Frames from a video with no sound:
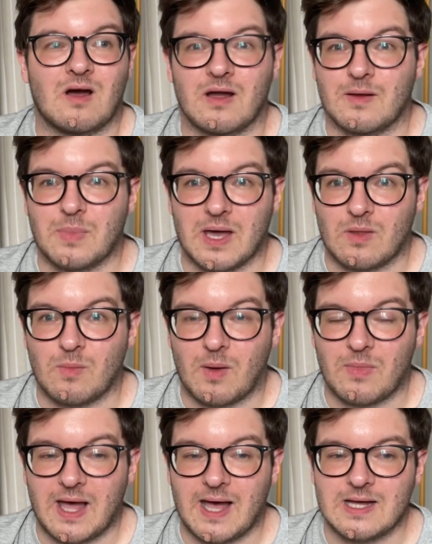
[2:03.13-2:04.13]
I can pick them up
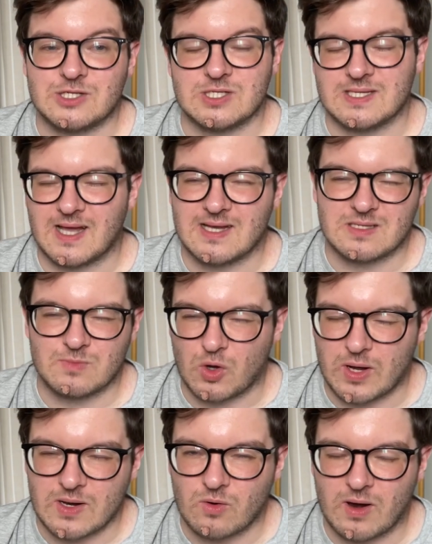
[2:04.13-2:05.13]
there just in case I'm not
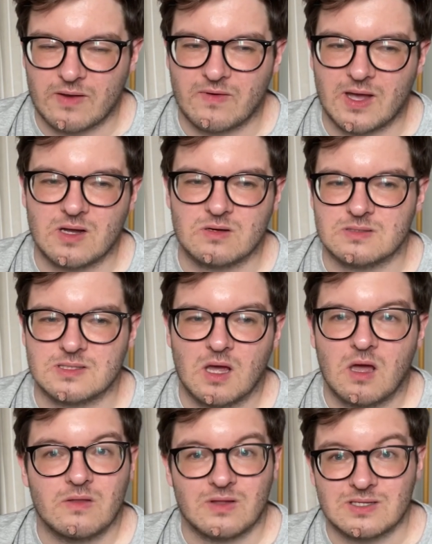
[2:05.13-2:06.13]
in or anything, because
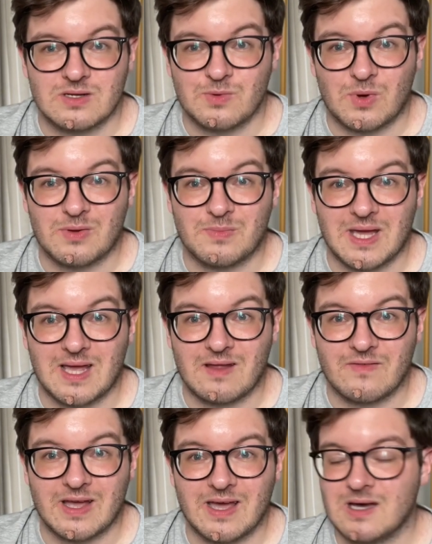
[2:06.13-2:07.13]
there's only one of me
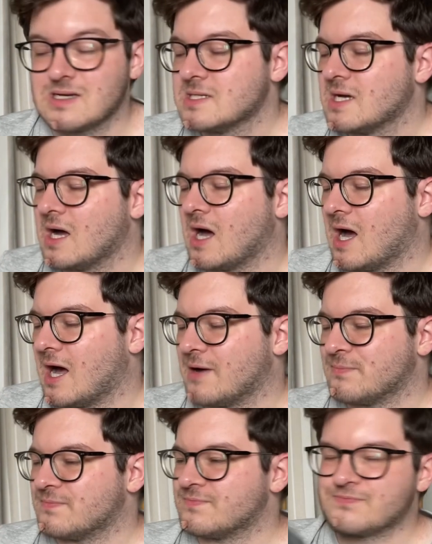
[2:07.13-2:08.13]
living here.
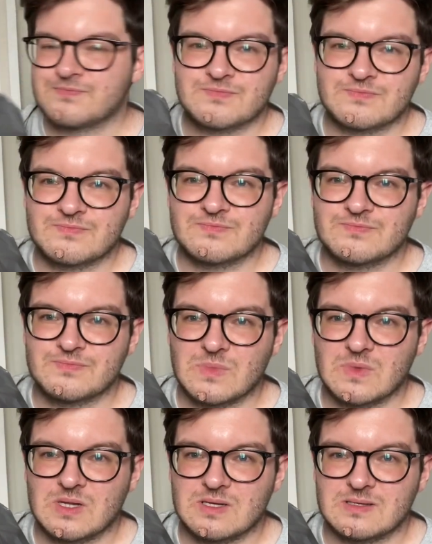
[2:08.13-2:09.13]

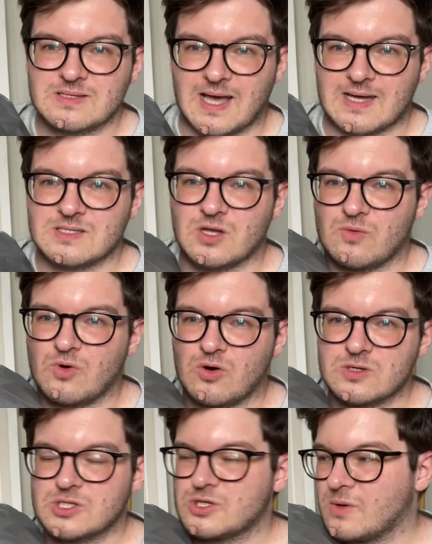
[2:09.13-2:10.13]
Yeah, so
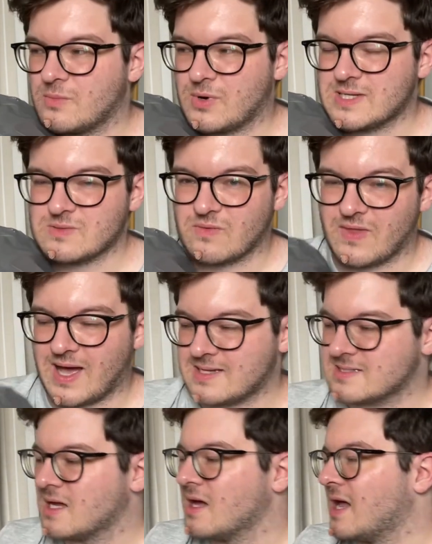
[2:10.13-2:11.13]
not too impressed with that.
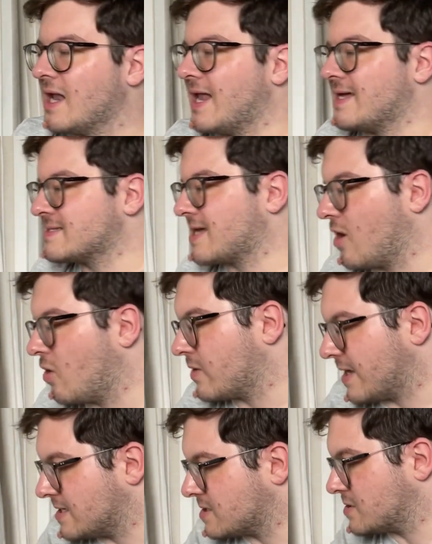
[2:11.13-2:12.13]
Let's get on
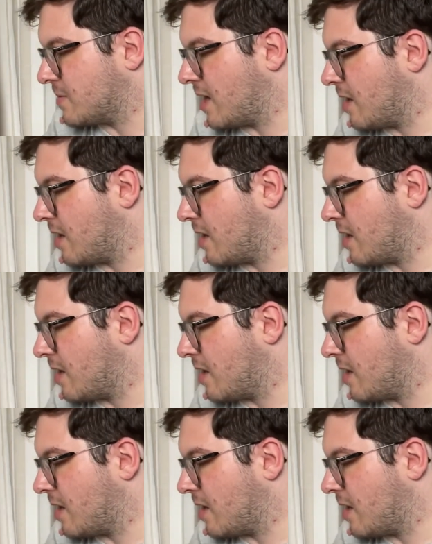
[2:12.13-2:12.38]
into it.